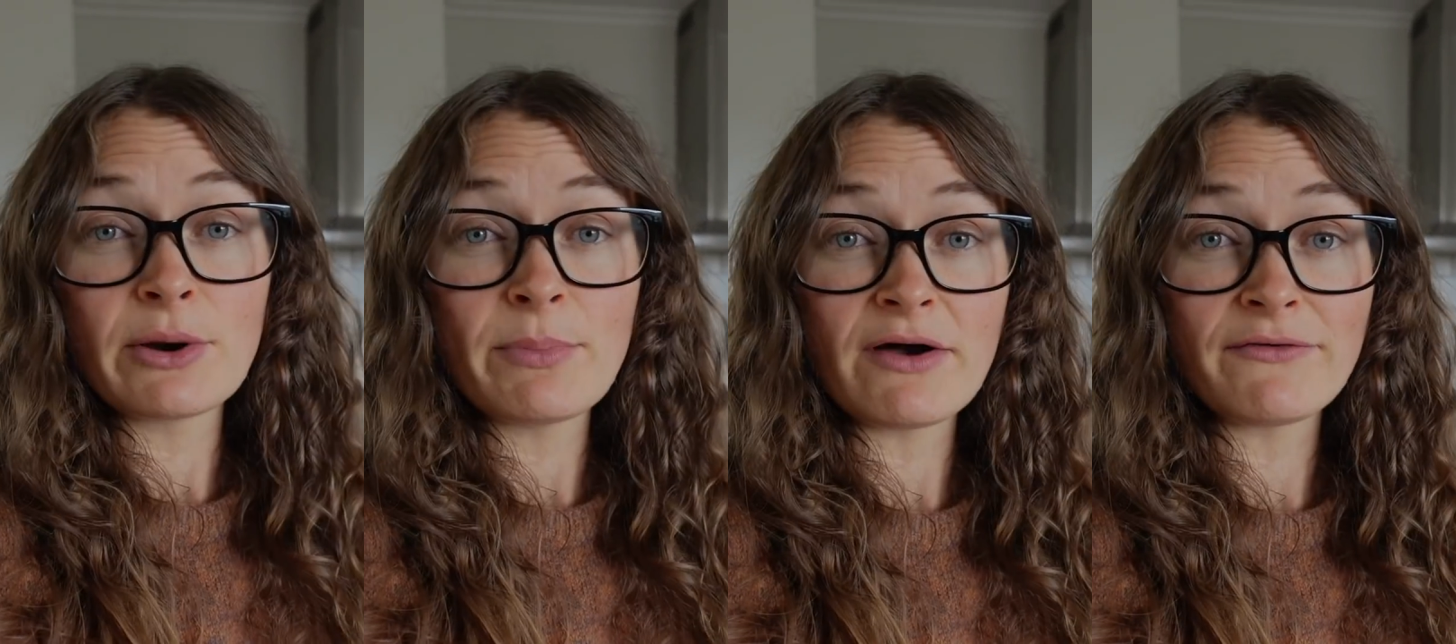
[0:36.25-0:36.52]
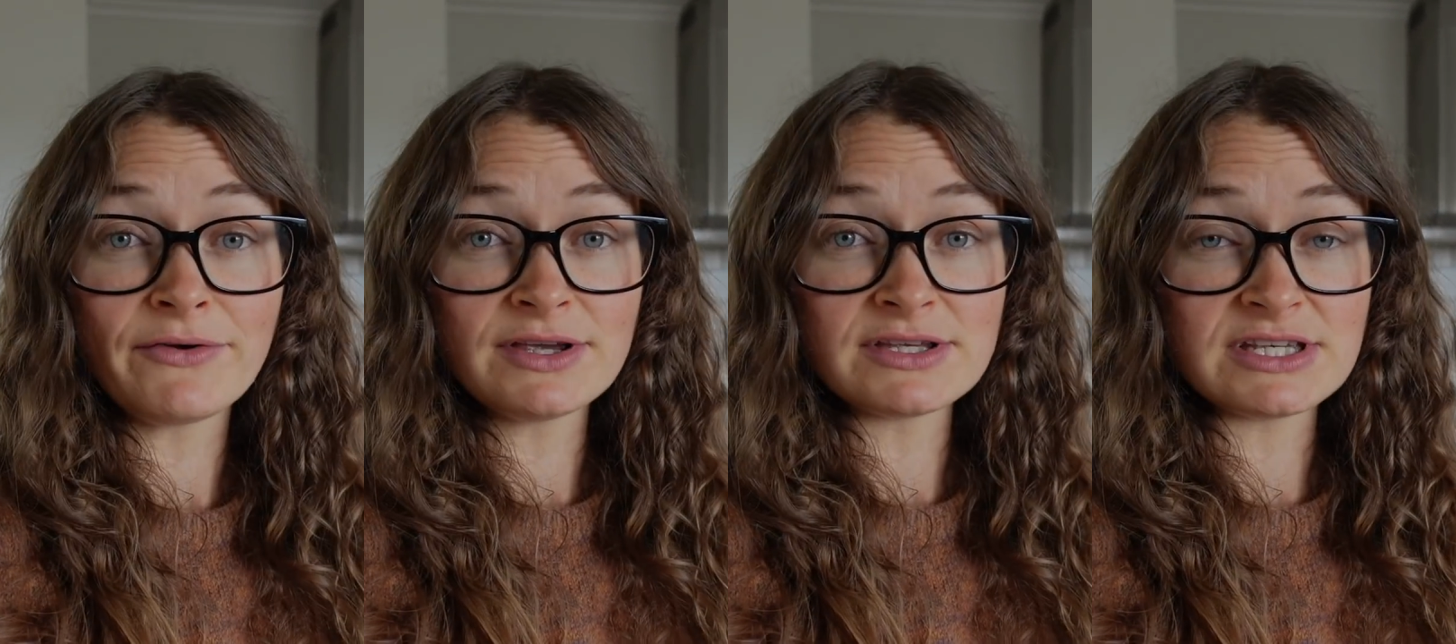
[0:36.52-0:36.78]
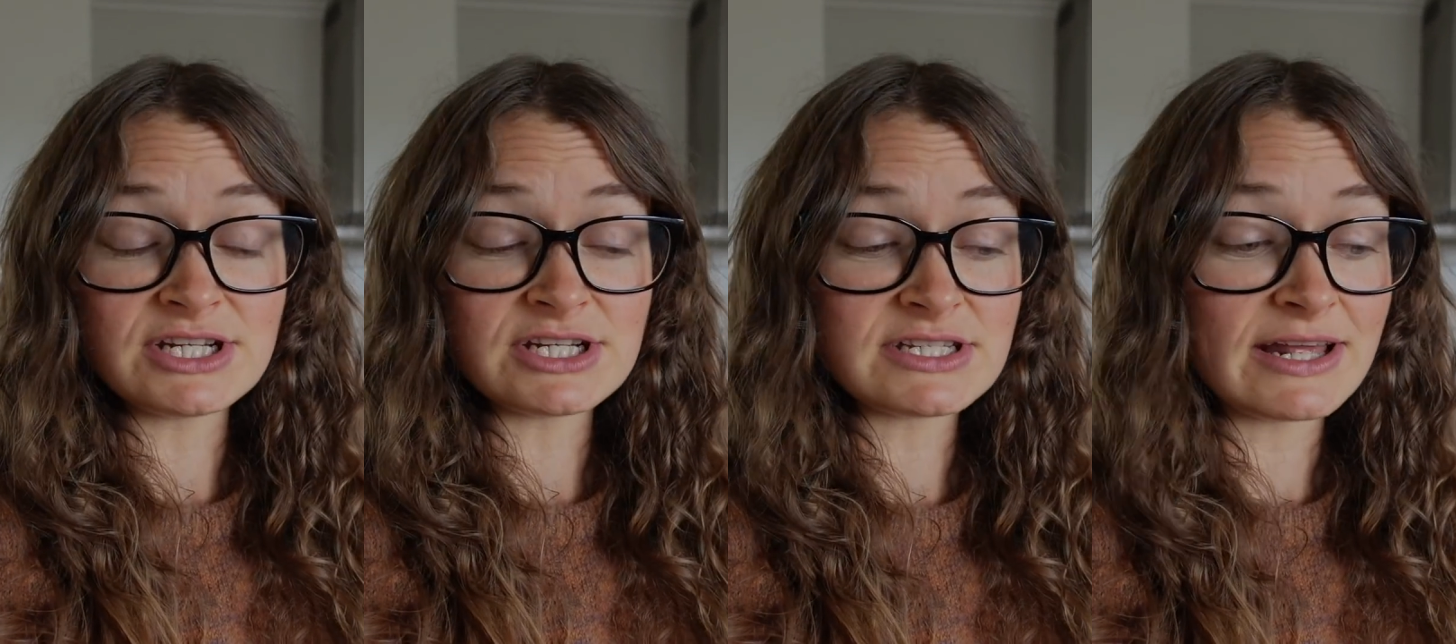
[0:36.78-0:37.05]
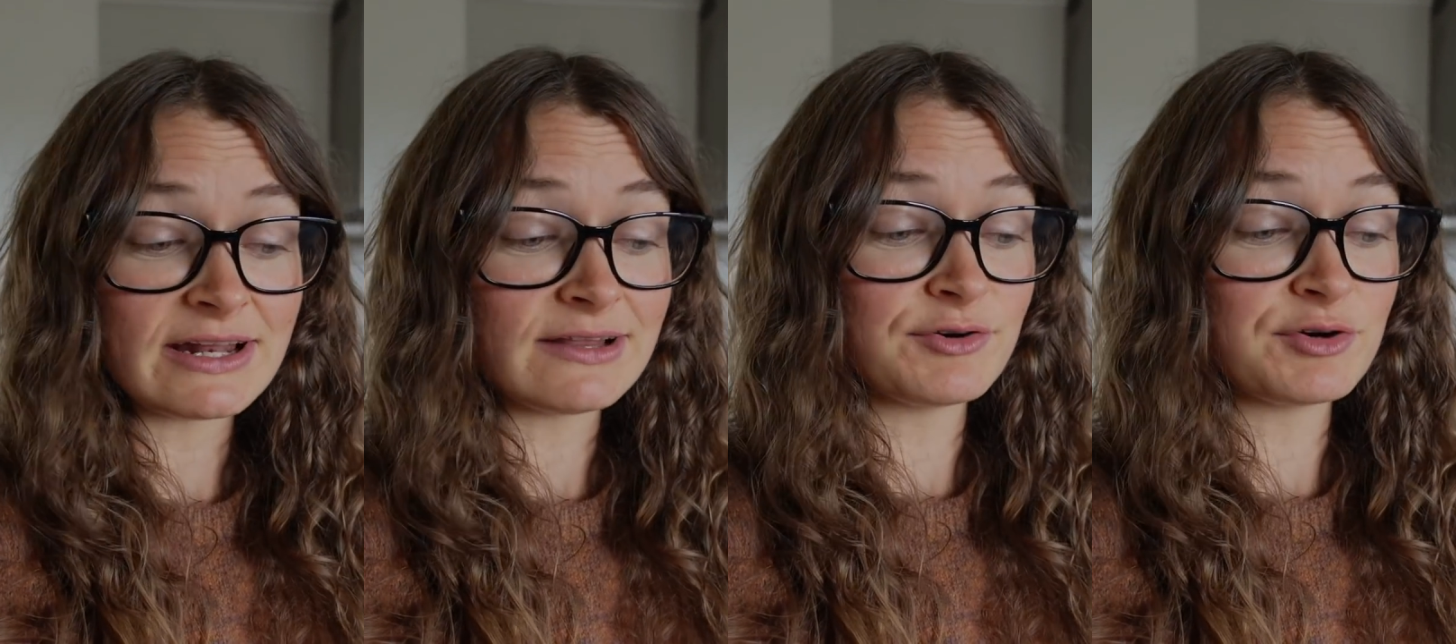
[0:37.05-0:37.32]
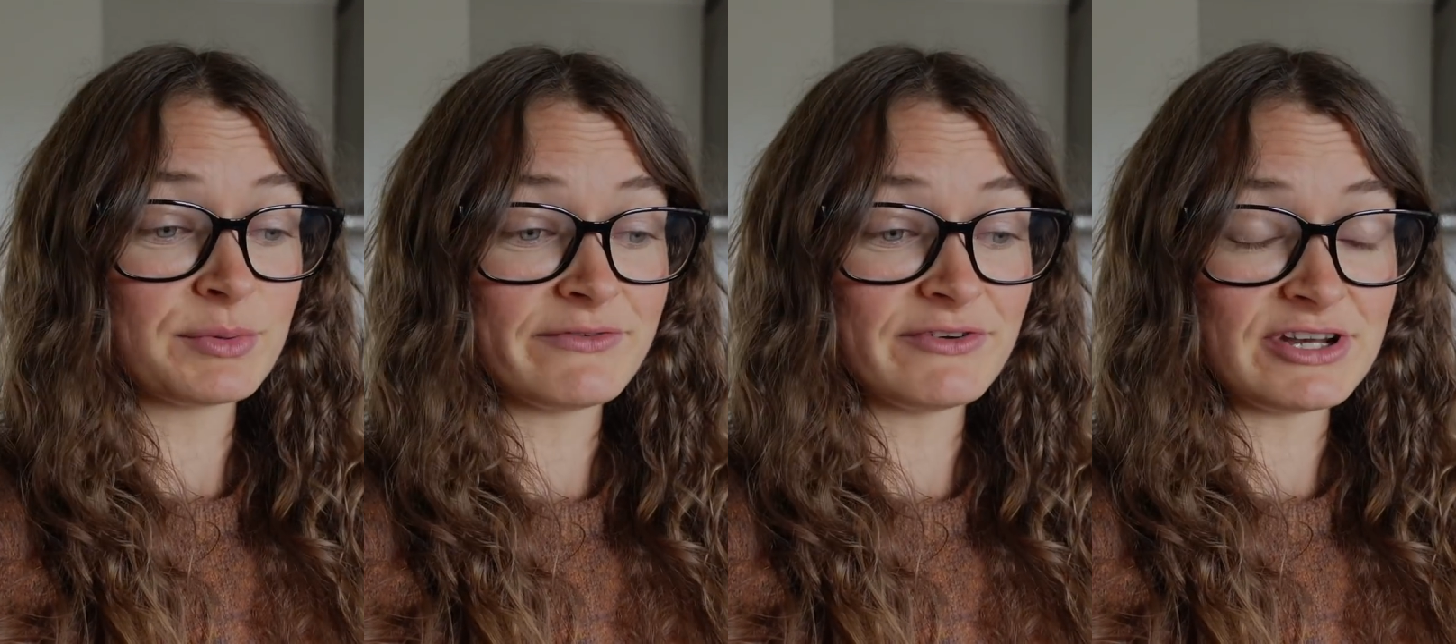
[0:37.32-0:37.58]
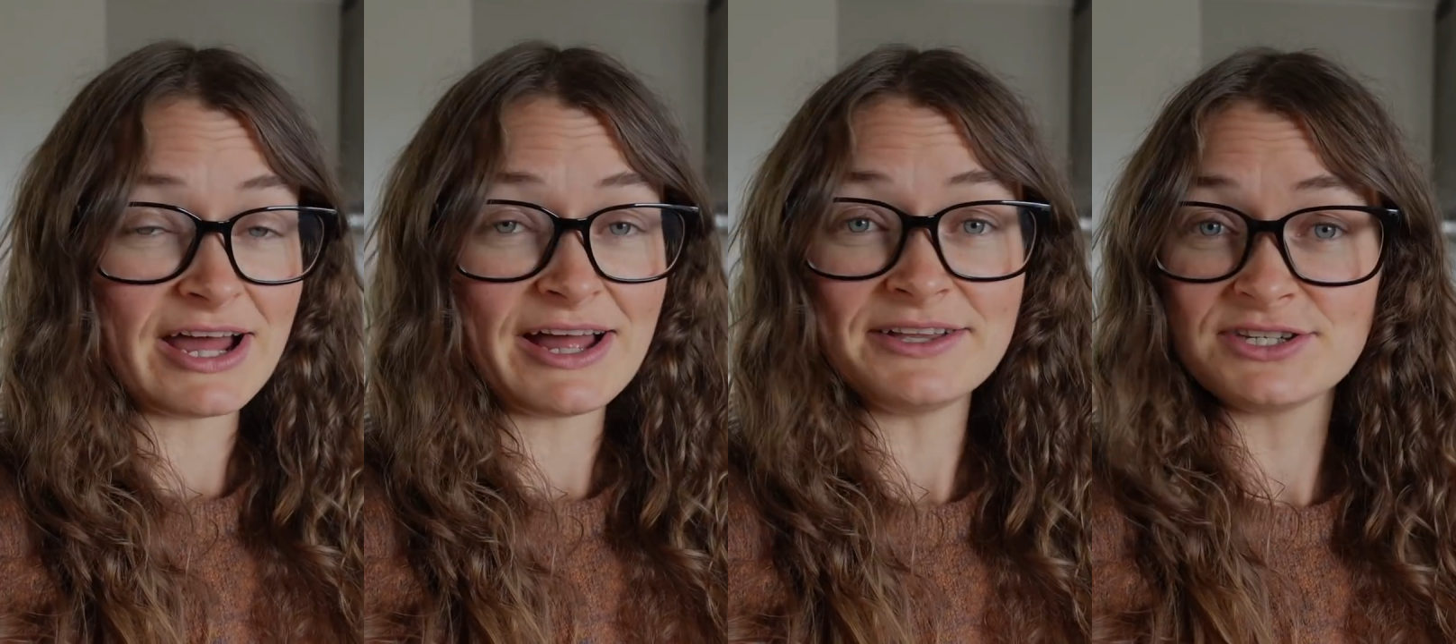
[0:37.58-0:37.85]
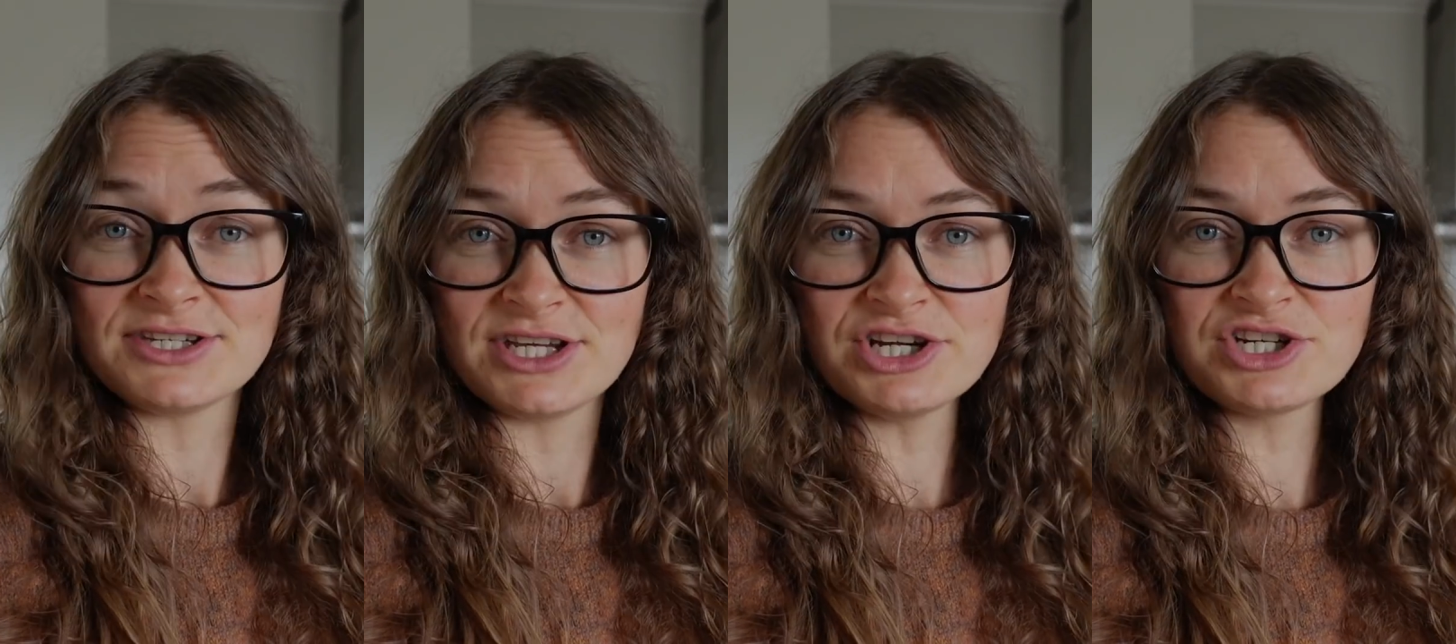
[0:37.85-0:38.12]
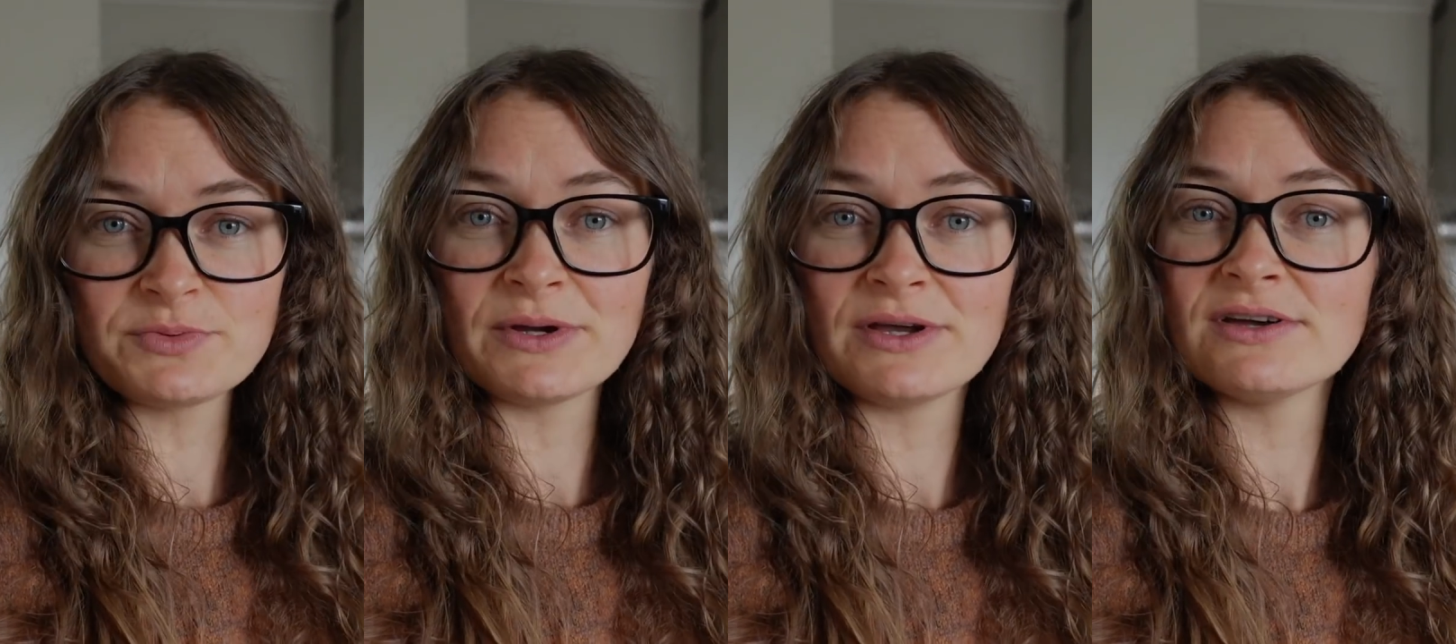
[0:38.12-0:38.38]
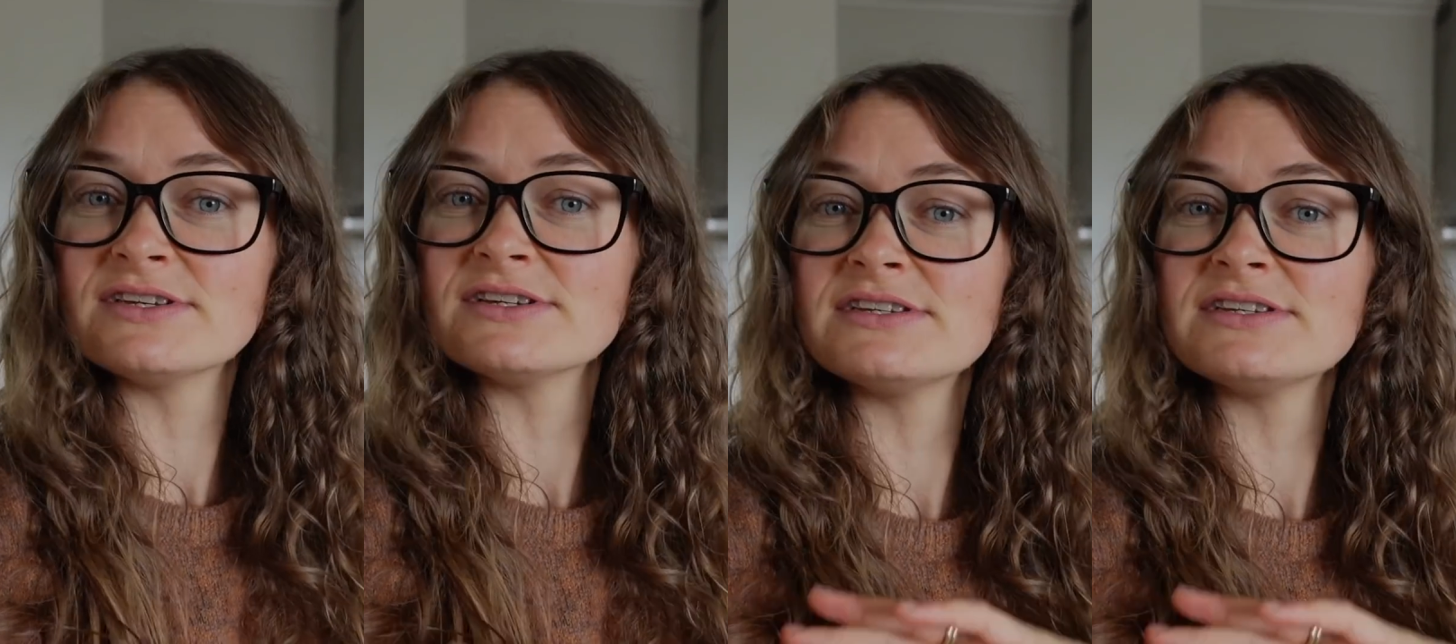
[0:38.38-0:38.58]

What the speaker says: pumping is I just had a little bit of a dance sesh because